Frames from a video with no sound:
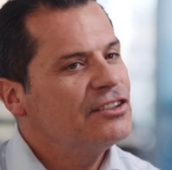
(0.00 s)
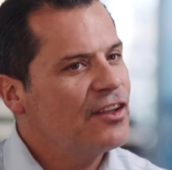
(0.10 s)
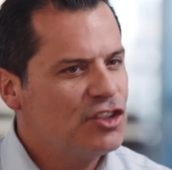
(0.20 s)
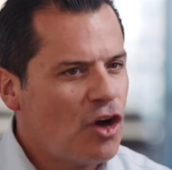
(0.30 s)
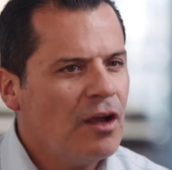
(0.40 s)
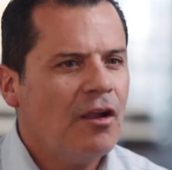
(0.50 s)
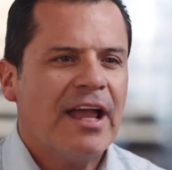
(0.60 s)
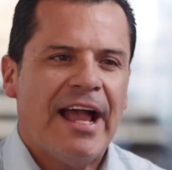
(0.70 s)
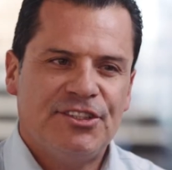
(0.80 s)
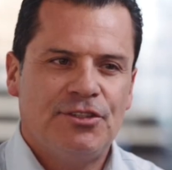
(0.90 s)
So the
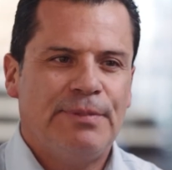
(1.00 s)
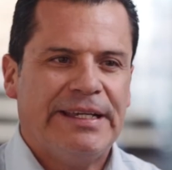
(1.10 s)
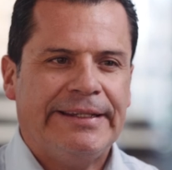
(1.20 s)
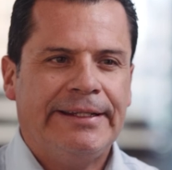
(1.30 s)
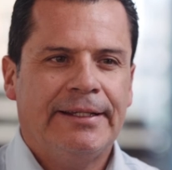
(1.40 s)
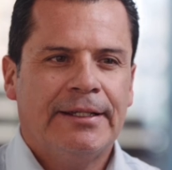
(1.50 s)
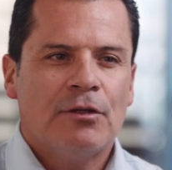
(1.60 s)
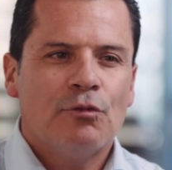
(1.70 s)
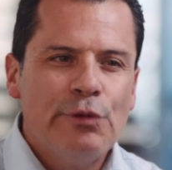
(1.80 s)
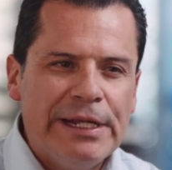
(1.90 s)
dialogue has to be
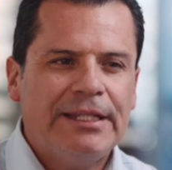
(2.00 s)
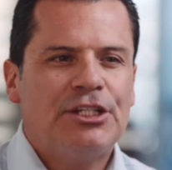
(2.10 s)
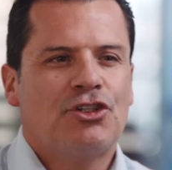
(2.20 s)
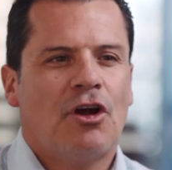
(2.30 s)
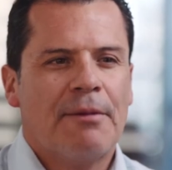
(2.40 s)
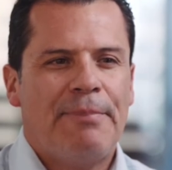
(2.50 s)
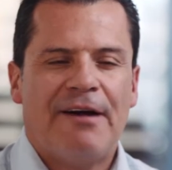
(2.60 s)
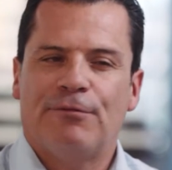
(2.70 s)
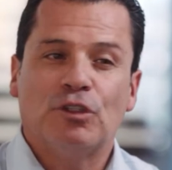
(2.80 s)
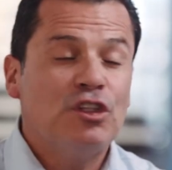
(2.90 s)
really strong and
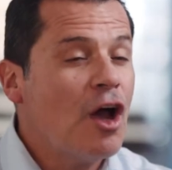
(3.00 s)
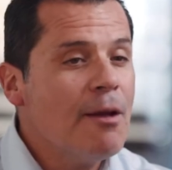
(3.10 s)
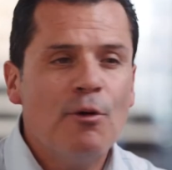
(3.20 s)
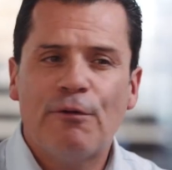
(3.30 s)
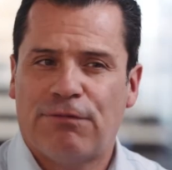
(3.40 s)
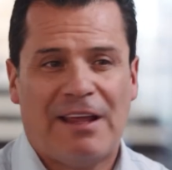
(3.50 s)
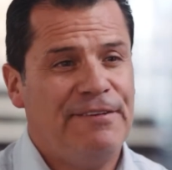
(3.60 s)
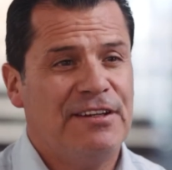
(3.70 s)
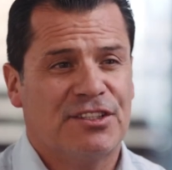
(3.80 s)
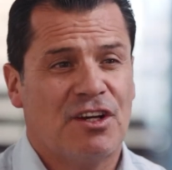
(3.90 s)
powerful. No more
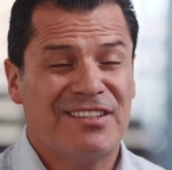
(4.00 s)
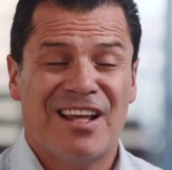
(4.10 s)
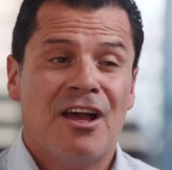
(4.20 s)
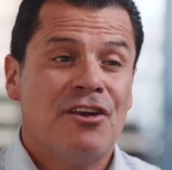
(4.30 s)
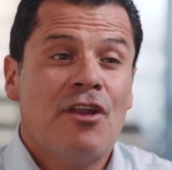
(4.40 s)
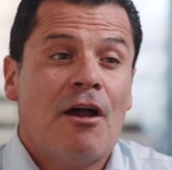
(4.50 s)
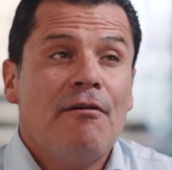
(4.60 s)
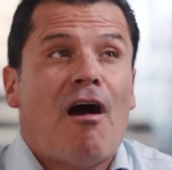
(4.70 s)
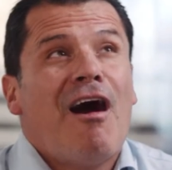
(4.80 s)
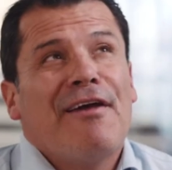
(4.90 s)
fluffiness, guys.
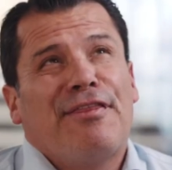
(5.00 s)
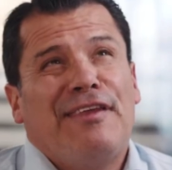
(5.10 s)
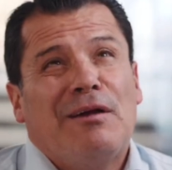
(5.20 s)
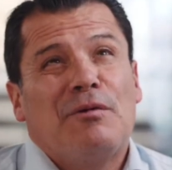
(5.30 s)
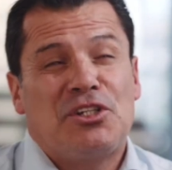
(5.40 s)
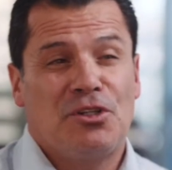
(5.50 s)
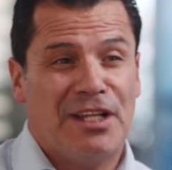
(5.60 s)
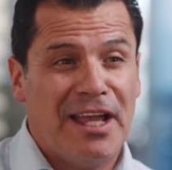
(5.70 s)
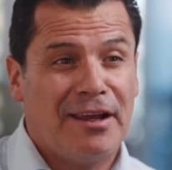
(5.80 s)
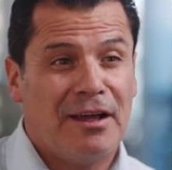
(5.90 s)
No, I think we
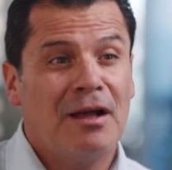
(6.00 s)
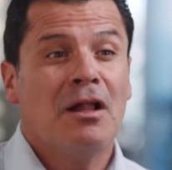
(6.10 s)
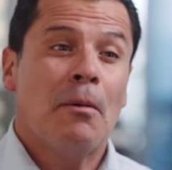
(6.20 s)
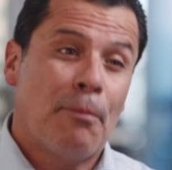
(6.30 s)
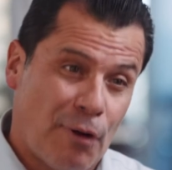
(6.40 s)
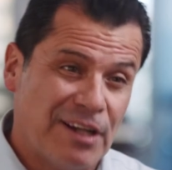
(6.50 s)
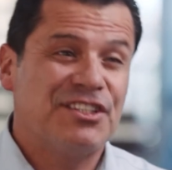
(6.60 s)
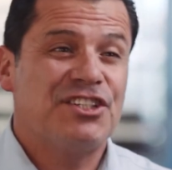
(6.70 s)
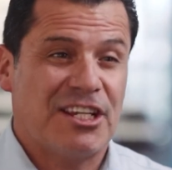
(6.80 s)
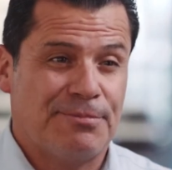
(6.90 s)
should get a
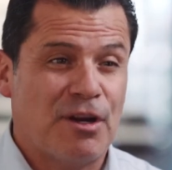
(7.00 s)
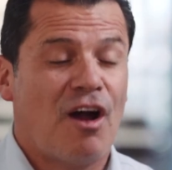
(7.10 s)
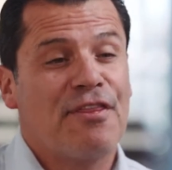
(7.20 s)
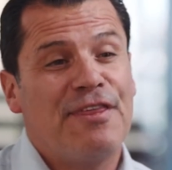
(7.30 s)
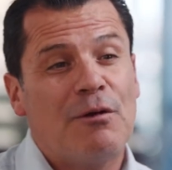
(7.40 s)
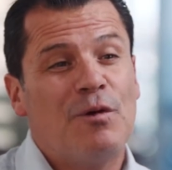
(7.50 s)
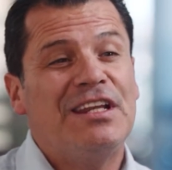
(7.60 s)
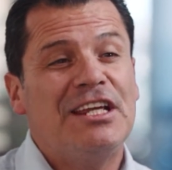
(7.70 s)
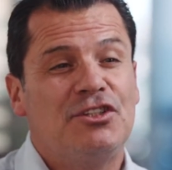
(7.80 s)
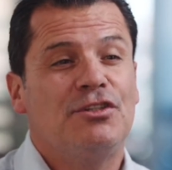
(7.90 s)
price adjustment. I think we
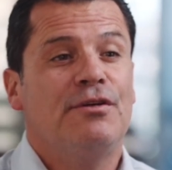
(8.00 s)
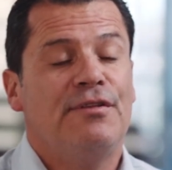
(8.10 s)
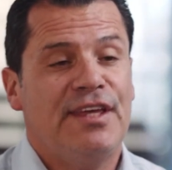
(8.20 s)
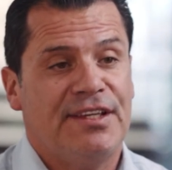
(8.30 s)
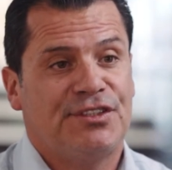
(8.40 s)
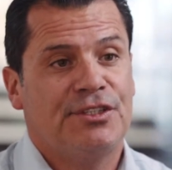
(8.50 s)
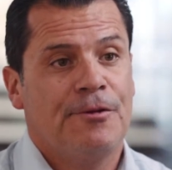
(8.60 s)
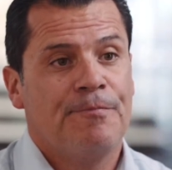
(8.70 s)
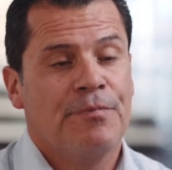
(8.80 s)
need to do this.